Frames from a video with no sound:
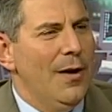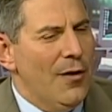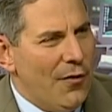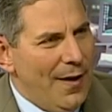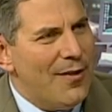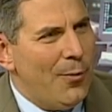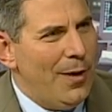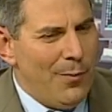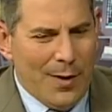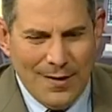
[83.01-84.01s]
So that's what
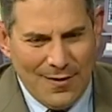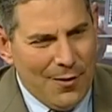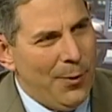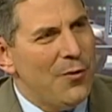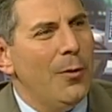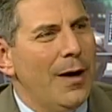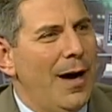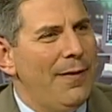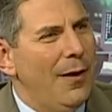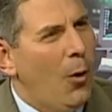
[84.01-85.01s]
it means is that we sort of
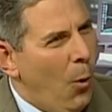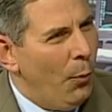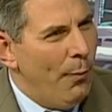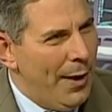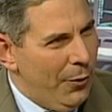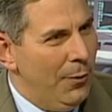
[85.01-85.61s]
got the gold medal.